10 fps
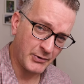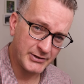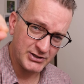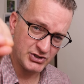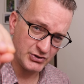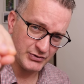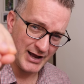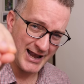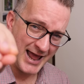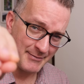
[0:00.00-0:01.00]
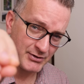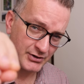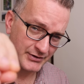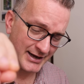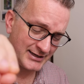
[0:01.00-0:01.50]
put into a Lambda
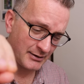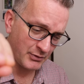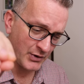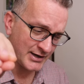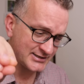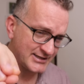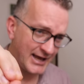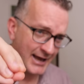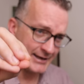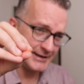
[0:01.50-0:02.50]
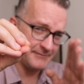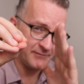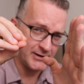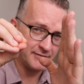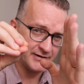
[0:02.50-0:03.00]
on AWS, and in
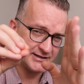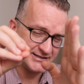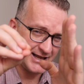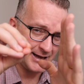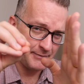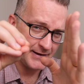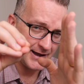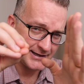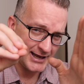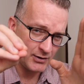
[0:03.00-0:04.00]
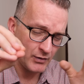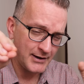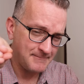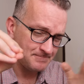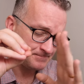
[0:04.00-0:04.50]
front of it is the API
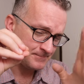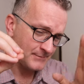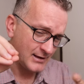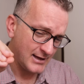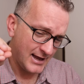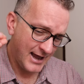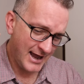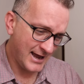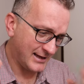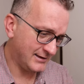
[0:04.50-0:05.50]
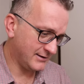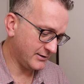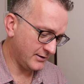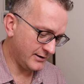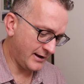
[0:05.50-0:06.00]
gateway,
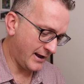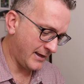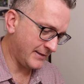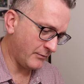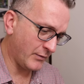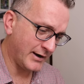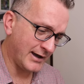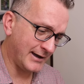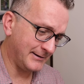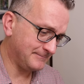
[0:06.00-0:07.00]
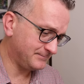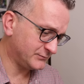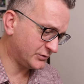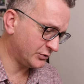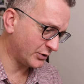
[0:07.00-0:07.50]
and then when I
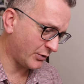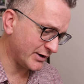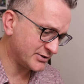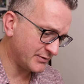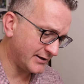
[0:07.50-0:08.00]
do request